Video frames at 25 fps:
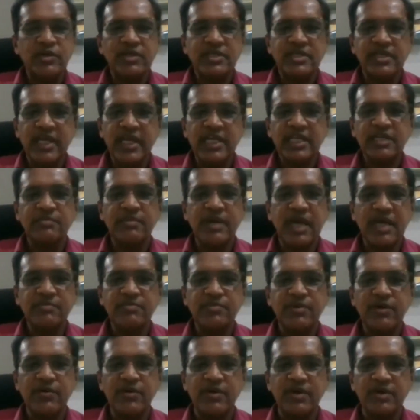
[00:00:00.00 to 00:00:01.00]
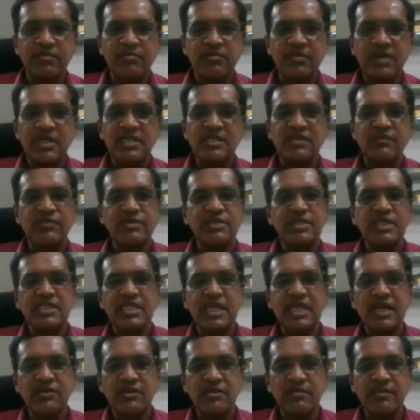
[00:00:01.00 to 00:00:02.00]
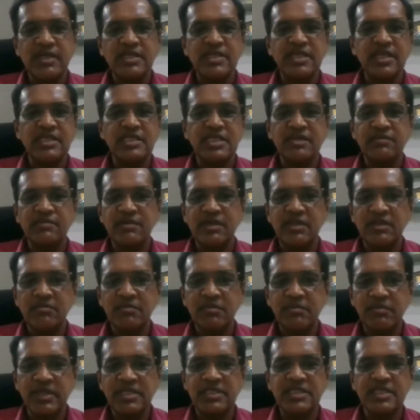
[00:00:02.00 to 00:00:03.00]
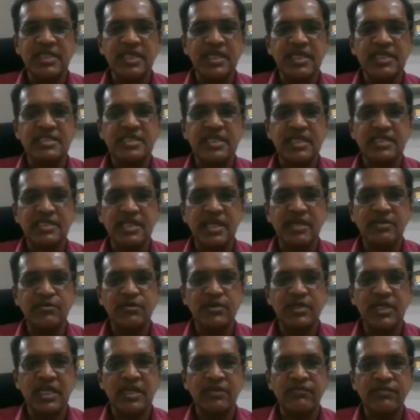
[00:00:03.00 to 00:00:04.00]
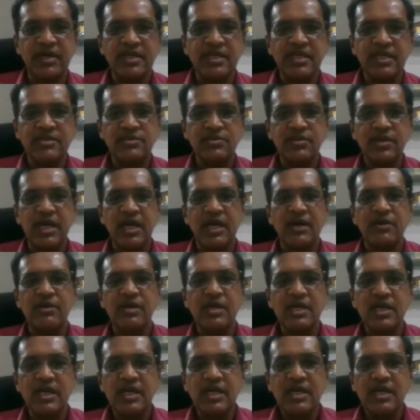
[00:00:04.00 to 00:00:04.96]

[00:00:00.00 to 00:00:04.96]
trained manpower, because if we just have the materials and the machineries, that's not good enough unless we have